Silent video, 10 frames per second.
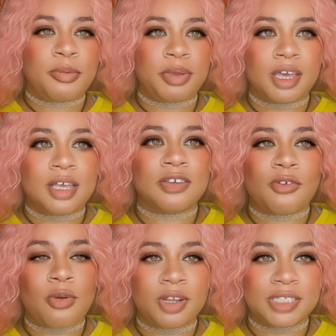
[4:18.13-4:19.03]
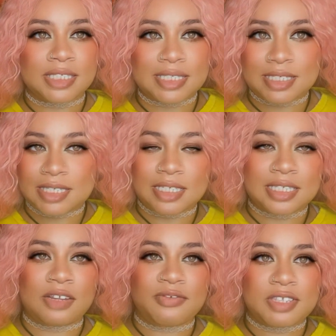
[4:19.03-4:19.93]
because of course this is a
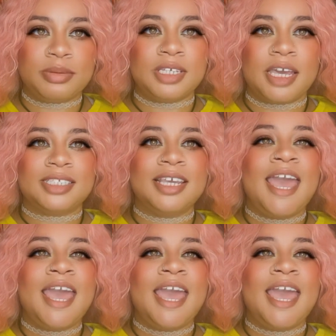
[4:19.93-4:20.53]
sensitive subject